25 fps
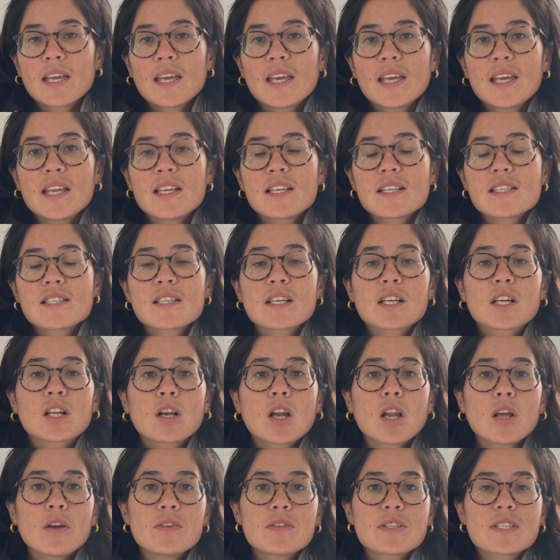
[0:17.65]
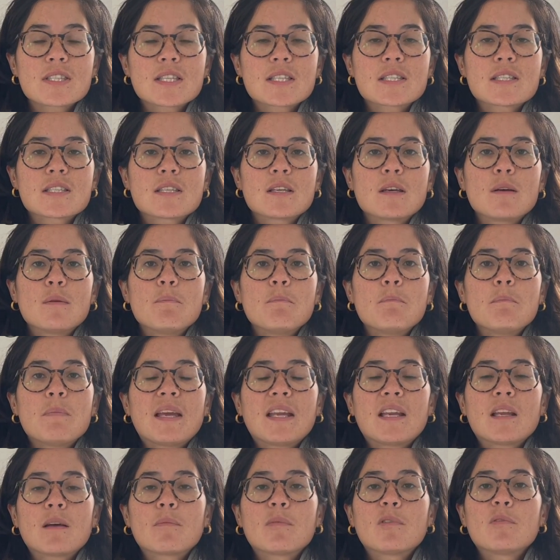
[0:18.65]
It is a closed system
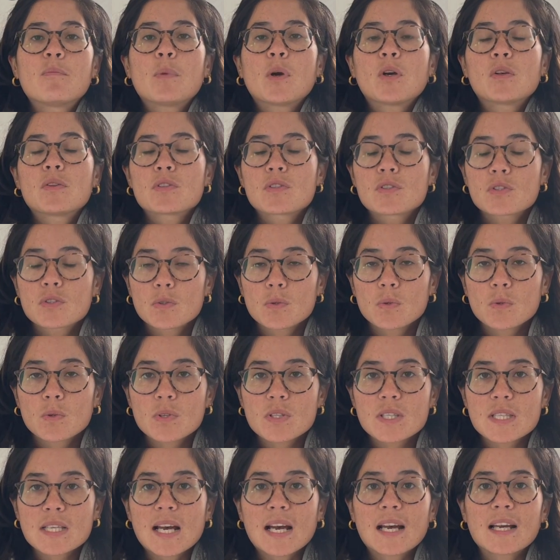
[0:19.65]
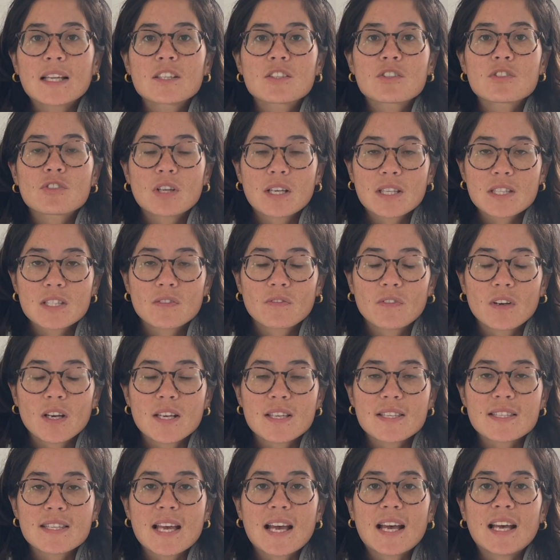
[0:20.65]
made up of both stores and transfers,